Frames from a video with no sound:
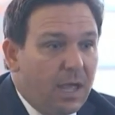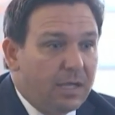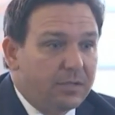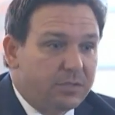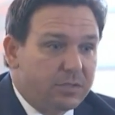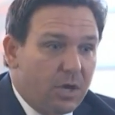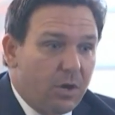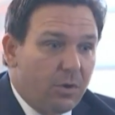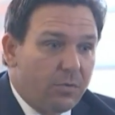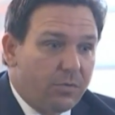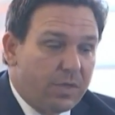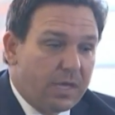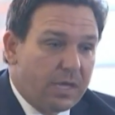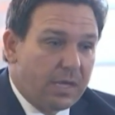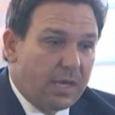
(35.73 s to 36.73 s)
And so
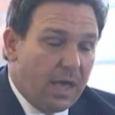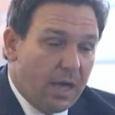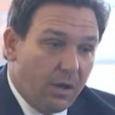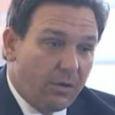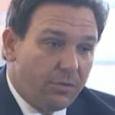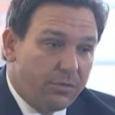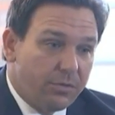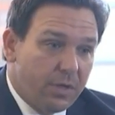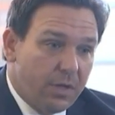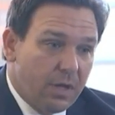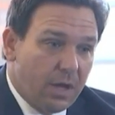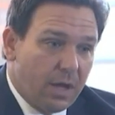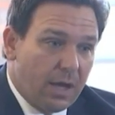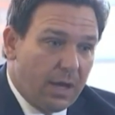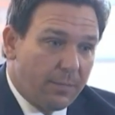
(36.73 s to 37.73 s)
the health
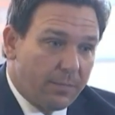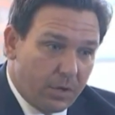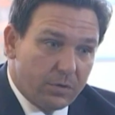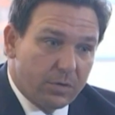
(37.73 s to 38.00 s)
um,